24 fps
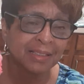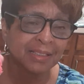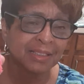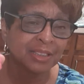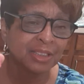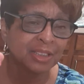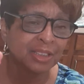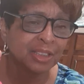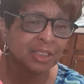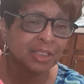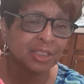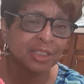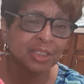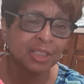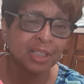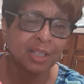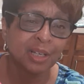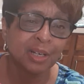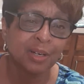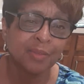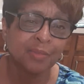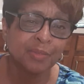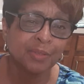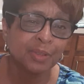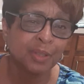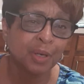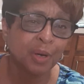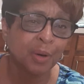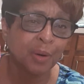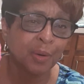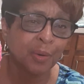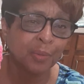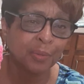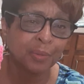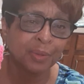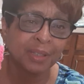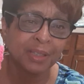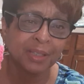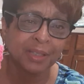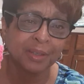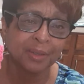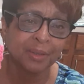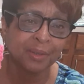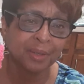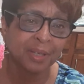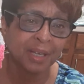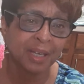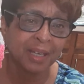She just loved to hold it in
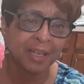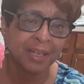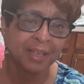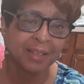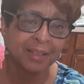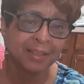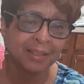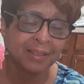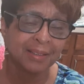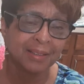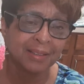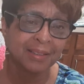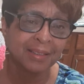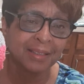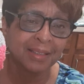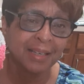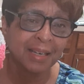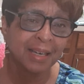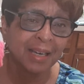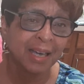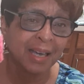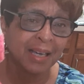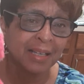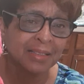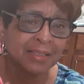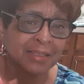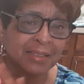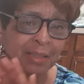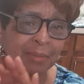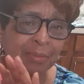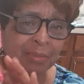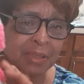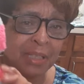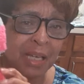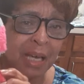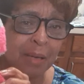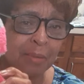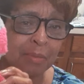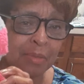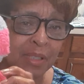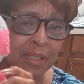her hand. And sometimes